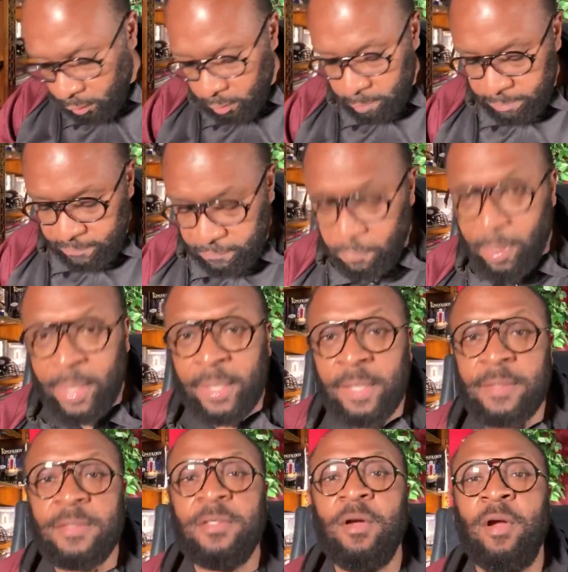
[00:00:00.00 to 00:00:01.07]
Before I
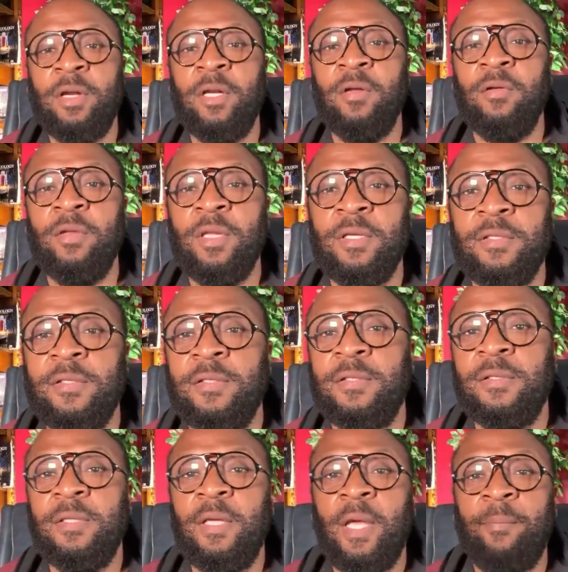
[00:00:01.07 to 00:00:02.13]
get started on this,
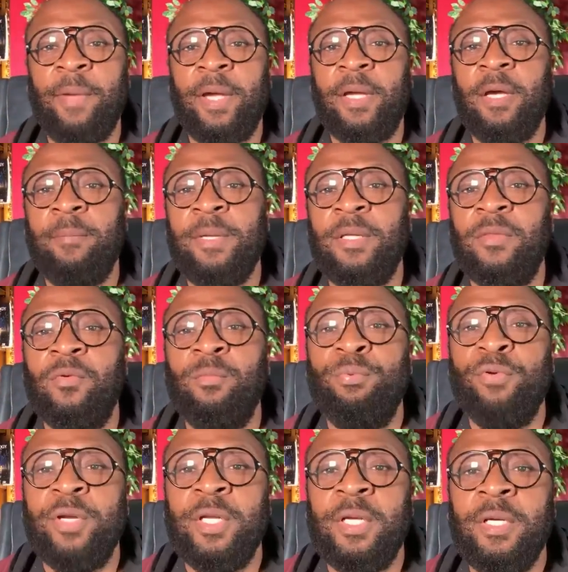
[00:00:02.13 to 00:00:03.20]
am I coming through
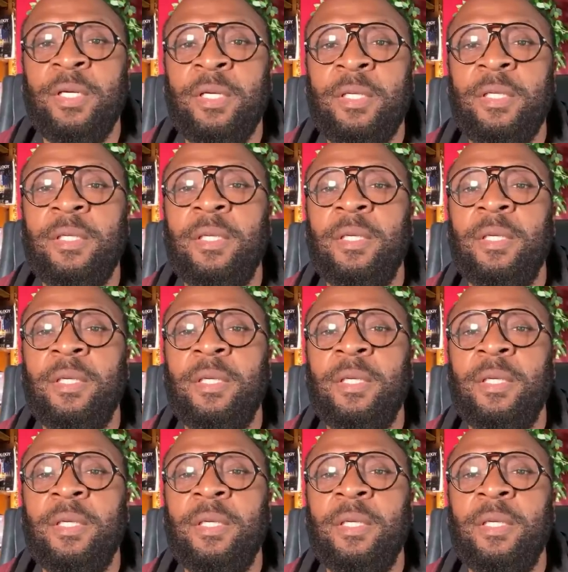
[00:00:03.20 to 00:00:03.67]
pretty good?